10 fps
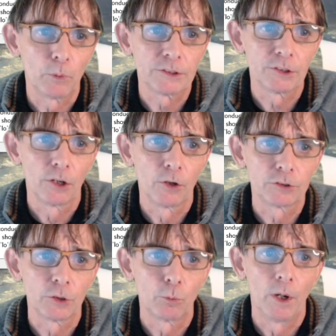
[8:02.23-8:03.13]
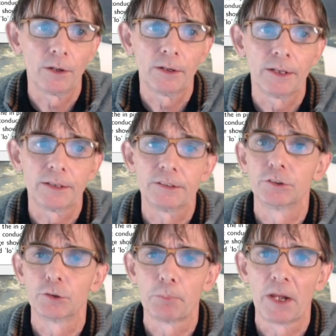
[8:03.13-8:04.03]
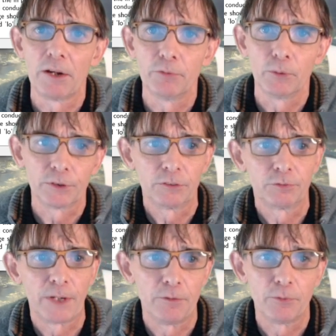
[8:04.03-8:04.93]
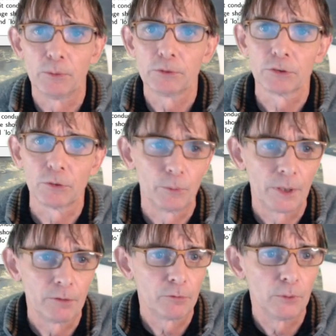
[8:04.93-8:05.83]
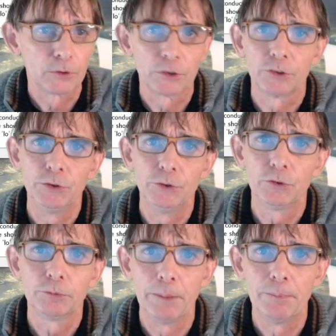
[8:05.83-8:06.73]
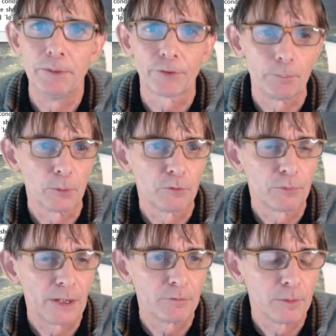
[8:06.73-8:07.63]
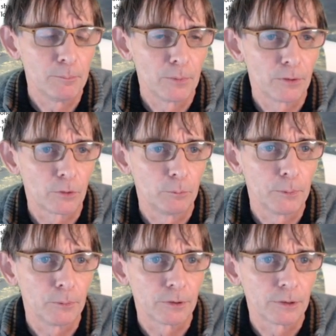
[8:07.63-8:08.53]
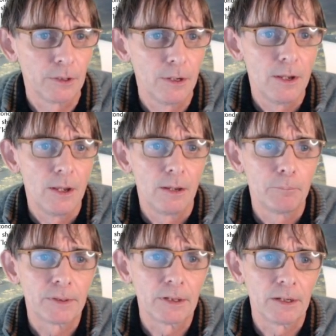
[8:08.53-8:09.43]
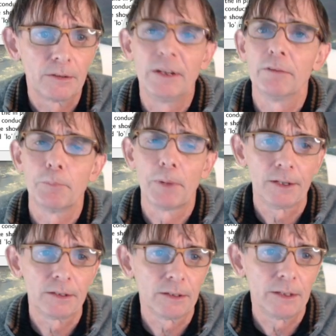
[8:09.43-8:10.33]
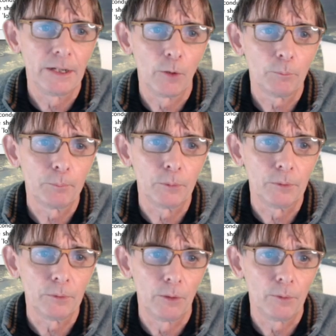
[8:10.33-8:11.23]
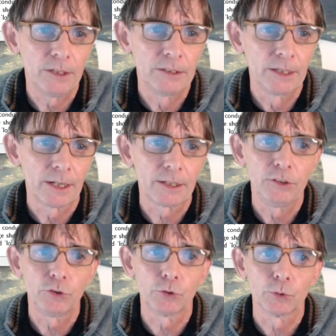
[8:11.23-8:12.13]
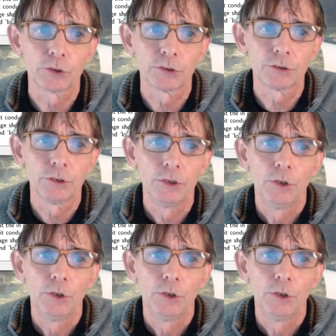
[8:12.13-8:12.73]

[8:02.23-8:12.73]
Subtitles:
what is a logic 1, that is the supply voltage 5 volts or whatever voltage you use, maybe 3.5 in modern computers. But never mind, the output now is directly shorted